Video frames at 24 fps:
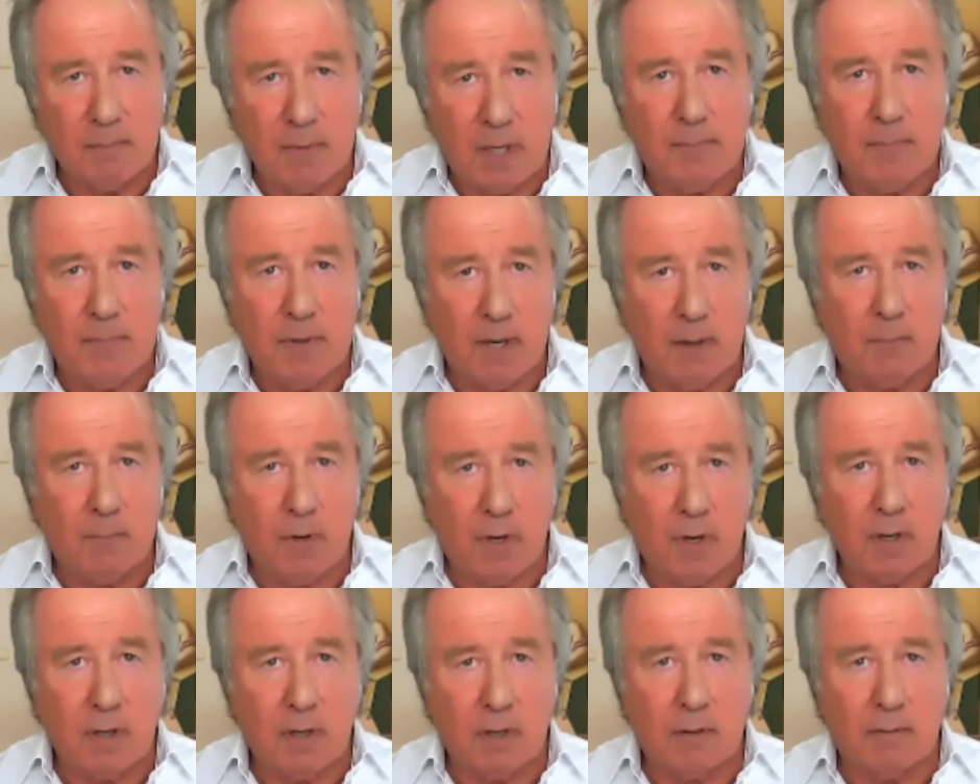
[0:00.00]
maybe I'm
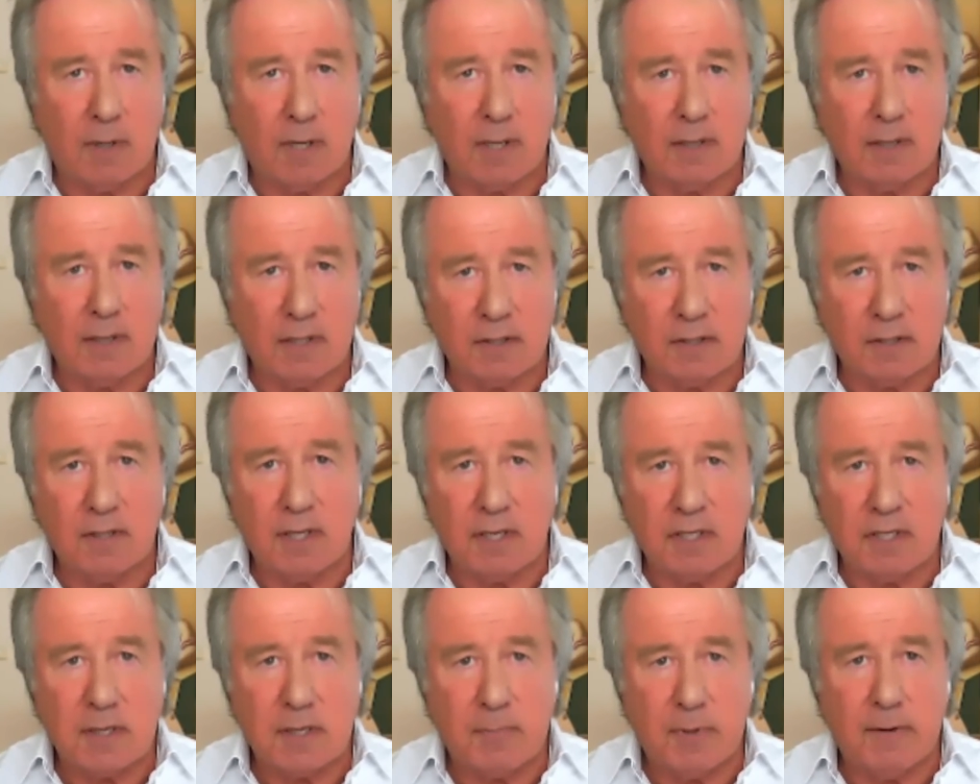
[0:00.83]
wrong or right, that you
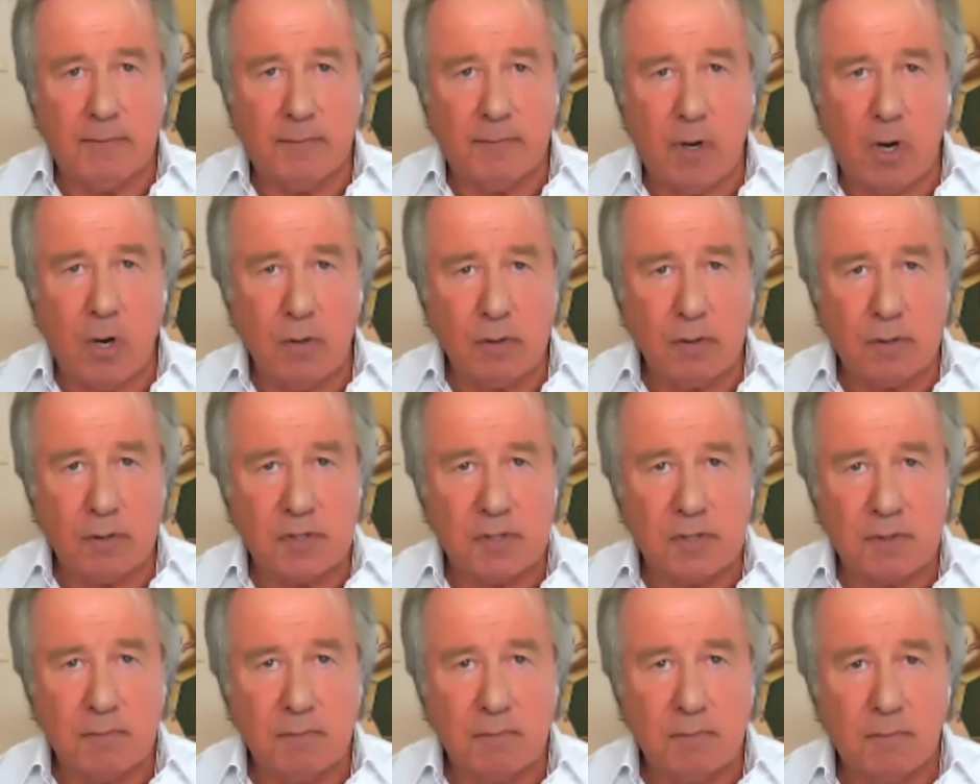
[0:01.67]
think it's a bit of a
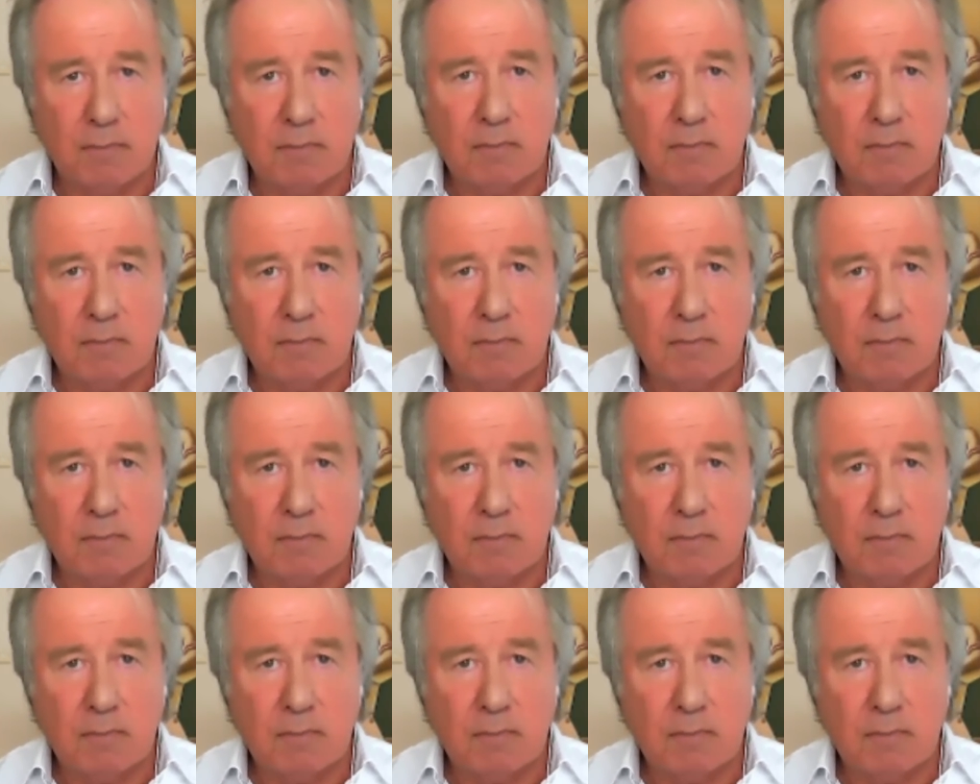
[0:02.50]
hoax.